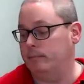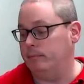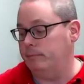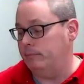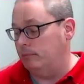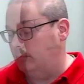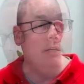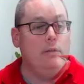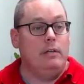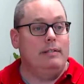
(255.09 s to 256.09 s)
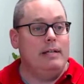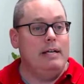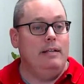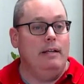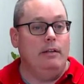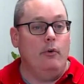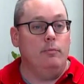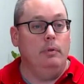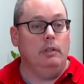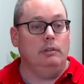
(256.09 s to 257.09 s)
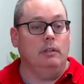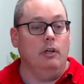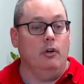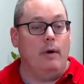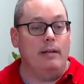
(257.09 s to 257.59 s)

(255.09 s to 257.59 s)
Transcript: So again, you can see that those books are right